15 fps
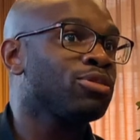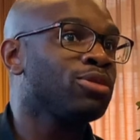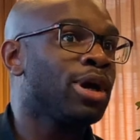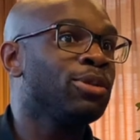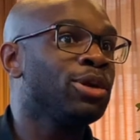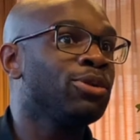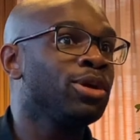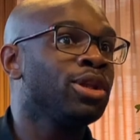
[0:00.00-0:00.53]
I
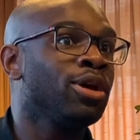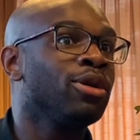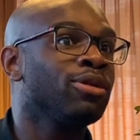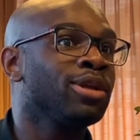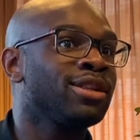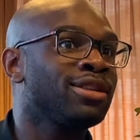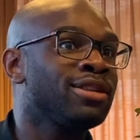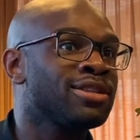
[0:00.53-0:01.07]
mean, we know
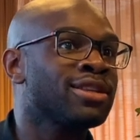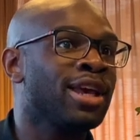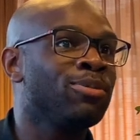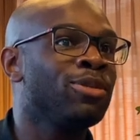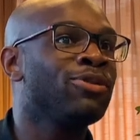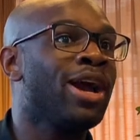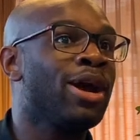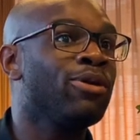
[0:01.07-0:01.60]
that this can
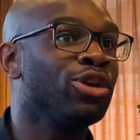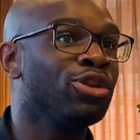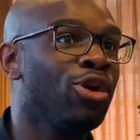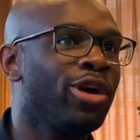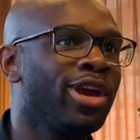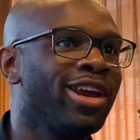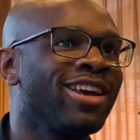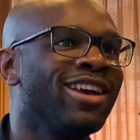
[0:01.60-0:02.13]
be very
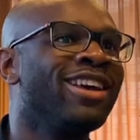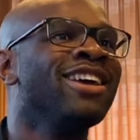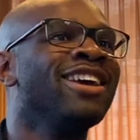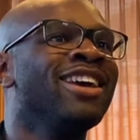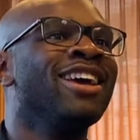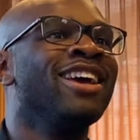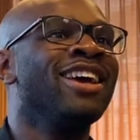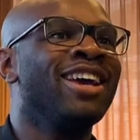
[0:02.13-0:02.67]
annoying,
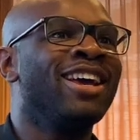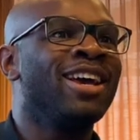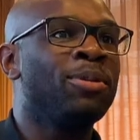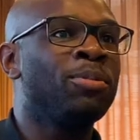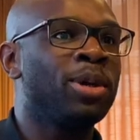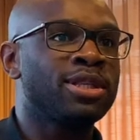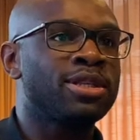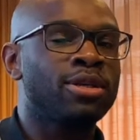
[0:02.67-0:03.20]

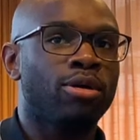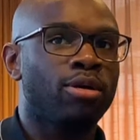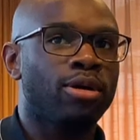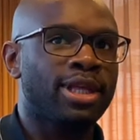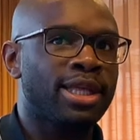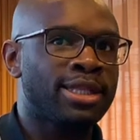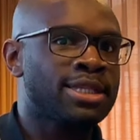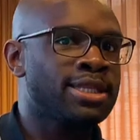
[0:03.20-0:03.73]
but
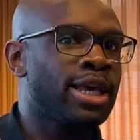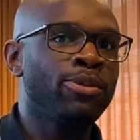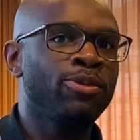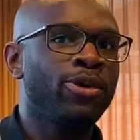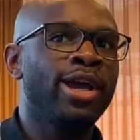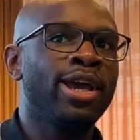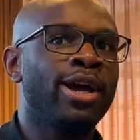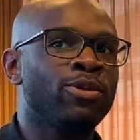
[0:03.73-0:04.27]
the same
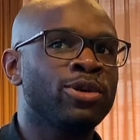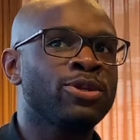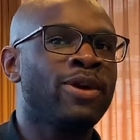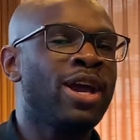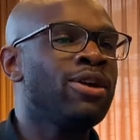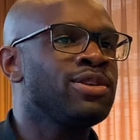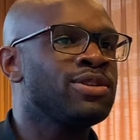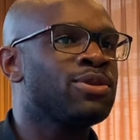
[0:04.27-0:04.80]
way, I was
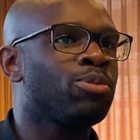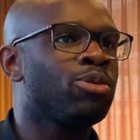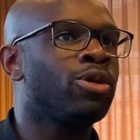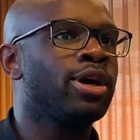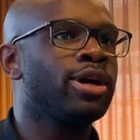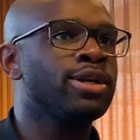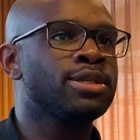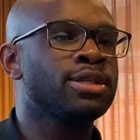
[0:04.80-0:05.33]
very
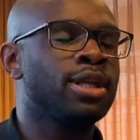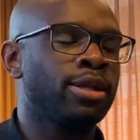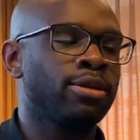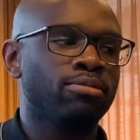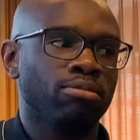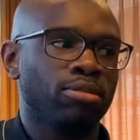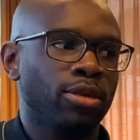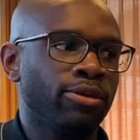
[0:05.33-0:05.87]
surprised that
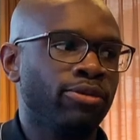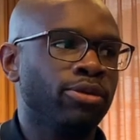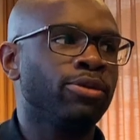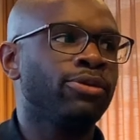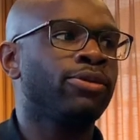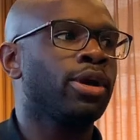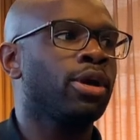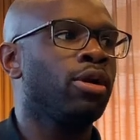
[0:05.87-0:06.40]
even
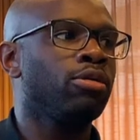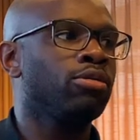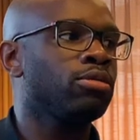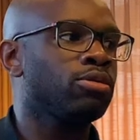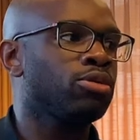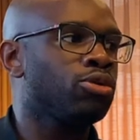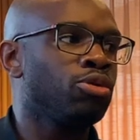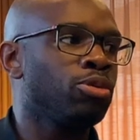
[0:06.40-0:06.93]
if I go
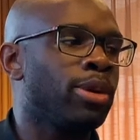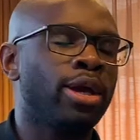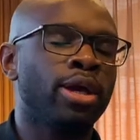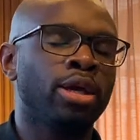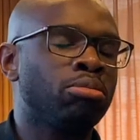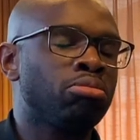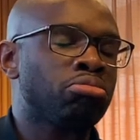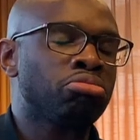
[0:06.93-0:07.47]
do
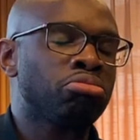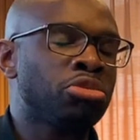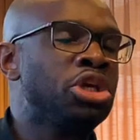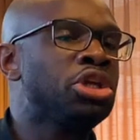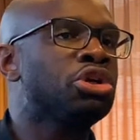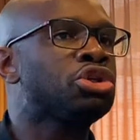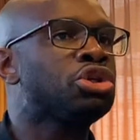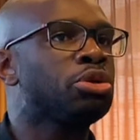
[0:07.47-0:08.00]
my
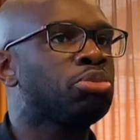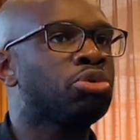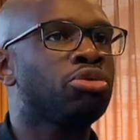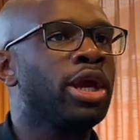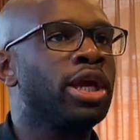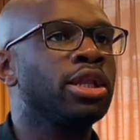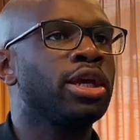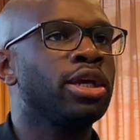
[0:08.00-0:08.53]
leadership
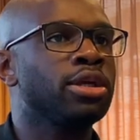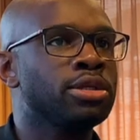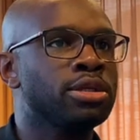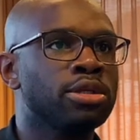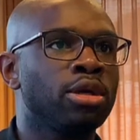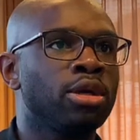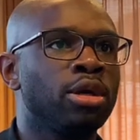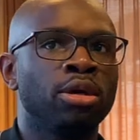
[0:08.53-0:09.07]
trainings,
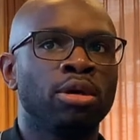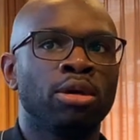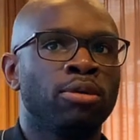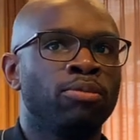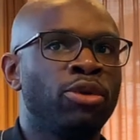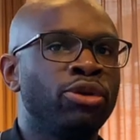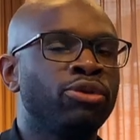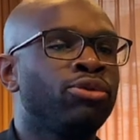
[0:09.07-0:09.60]

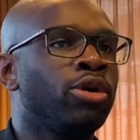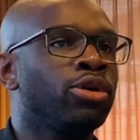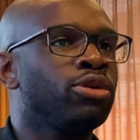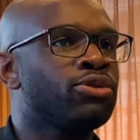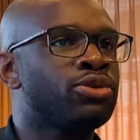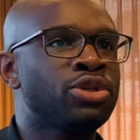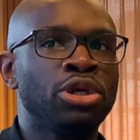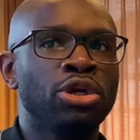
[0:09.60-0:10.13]
be in front of
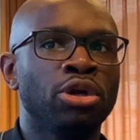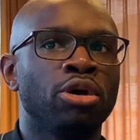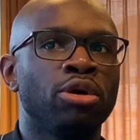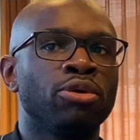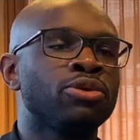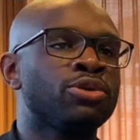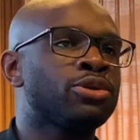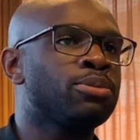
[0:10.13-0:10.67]
C E
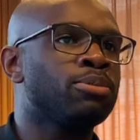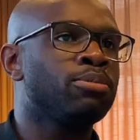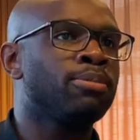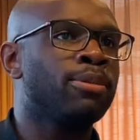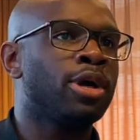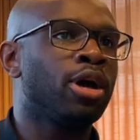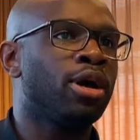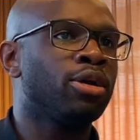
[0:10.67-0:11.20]
Os,
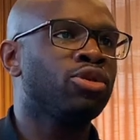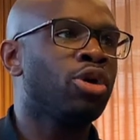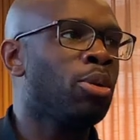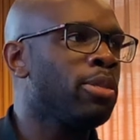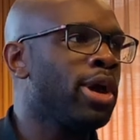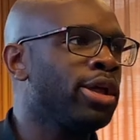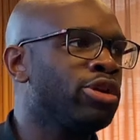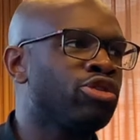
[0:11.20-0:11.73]
uh, top
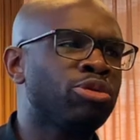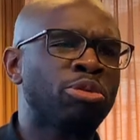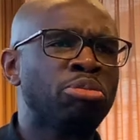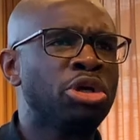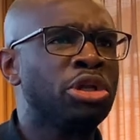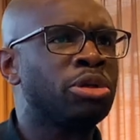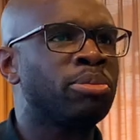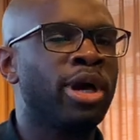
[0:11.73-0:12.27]
management,
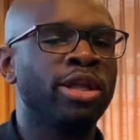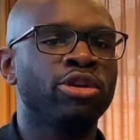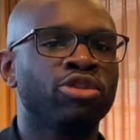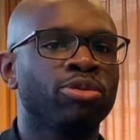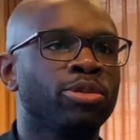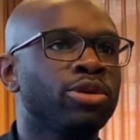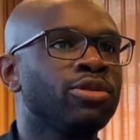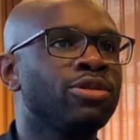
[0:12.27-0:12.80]
middle
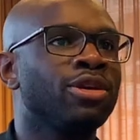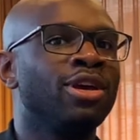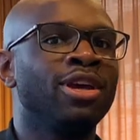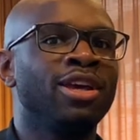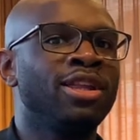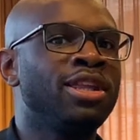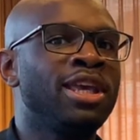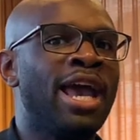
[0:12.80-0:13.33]
management,
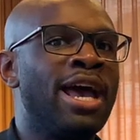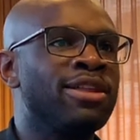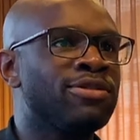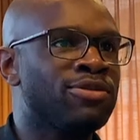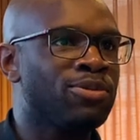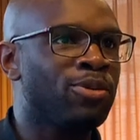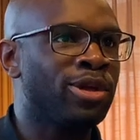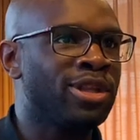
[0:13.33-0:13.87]
in the
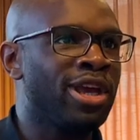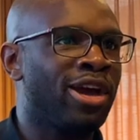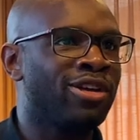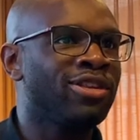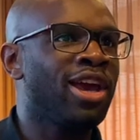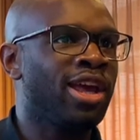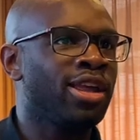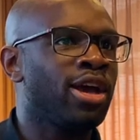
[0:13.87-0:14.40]
end, when they are
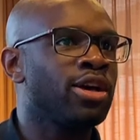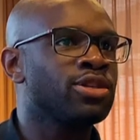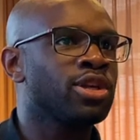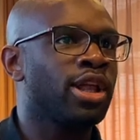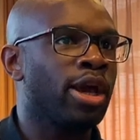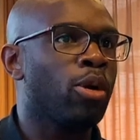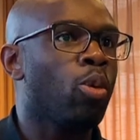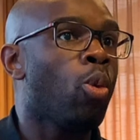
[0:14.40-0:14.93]
there, they ask
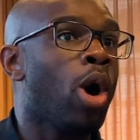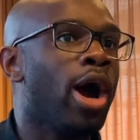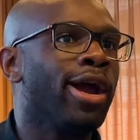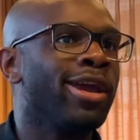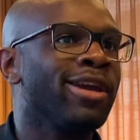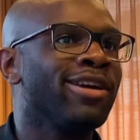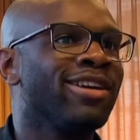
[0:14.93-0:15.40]
like, why?